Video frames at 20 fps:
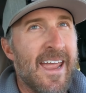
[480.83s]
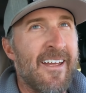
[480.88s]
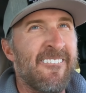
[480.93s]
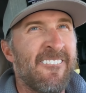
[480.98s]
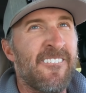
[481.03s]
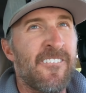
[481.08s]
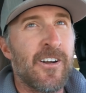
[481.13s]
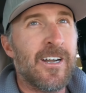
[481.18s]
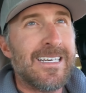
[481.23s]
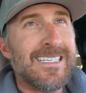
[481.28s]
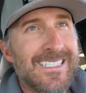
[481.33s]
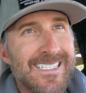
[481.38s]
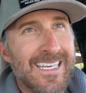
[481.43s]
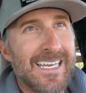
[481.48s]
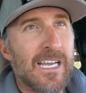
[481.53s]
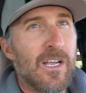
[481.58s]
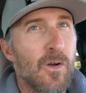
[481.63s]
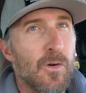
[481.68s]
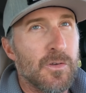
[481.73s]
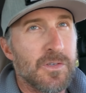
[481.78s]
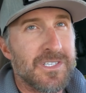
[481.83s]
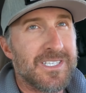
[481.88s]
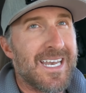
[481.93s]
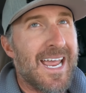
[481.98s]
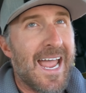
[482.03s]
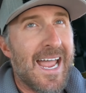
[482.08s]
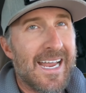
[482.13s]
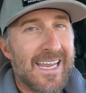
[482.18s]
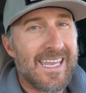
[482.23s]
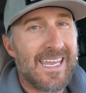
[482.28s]
every single
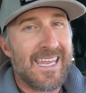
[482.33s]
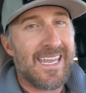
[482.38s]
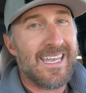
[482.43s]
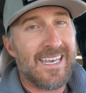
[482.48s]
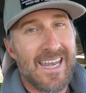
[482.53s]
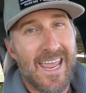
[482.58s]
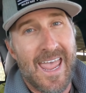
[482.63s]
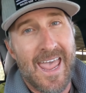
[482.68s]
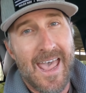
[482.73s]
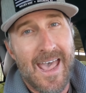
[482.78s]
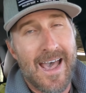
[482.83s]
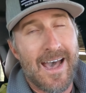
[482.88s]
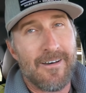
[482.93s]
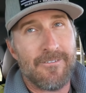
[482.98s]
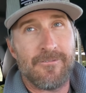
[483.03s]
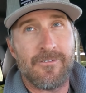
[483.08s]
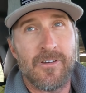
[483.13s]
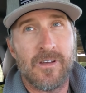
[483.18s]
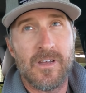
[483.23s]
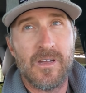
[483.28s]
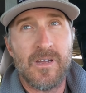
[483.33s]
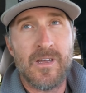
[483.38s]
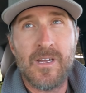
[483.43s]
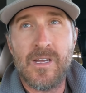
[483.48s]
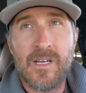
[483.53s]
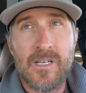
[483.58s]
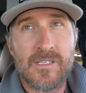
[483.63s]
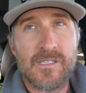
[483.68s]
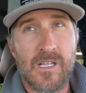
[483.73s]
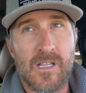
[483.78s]
stack in half.
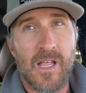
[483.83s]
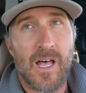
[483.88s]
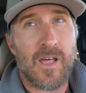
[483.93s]
It's a